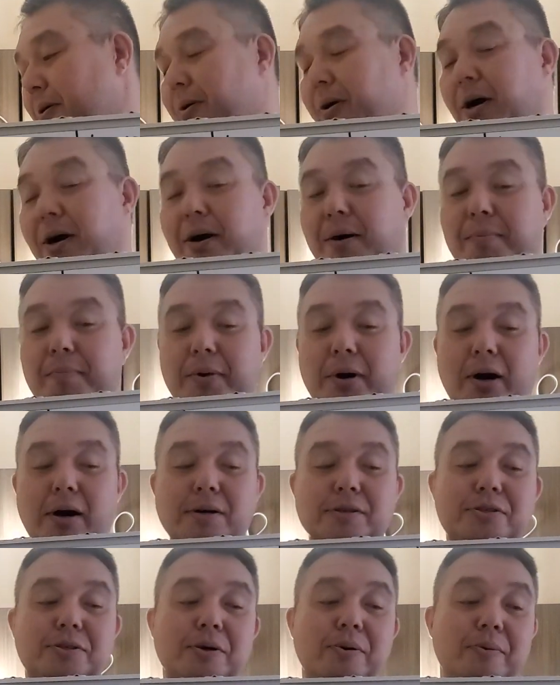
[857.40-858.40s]
Um,
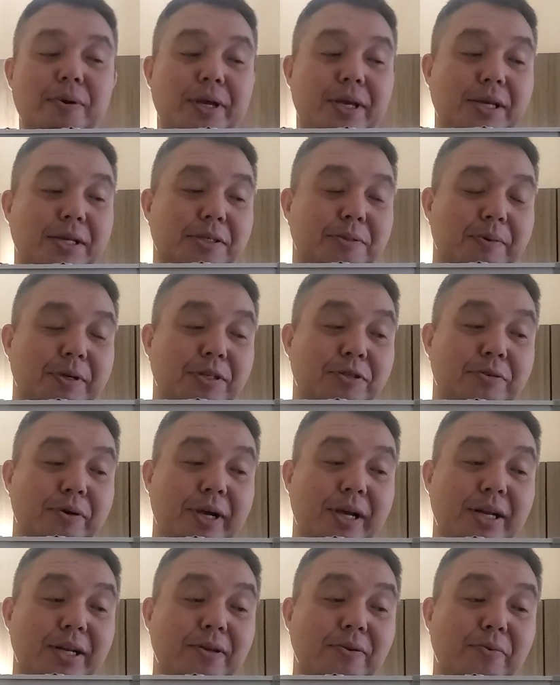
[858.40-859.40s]
also, he's been
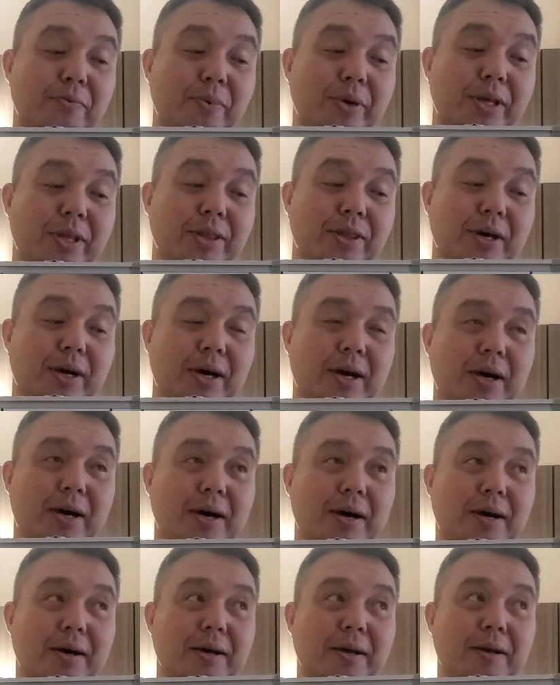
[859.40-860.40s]
training with
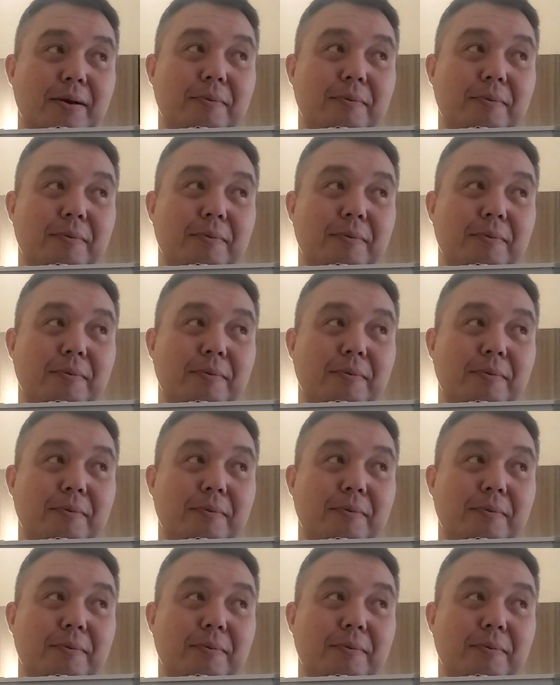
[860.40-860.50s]
uh,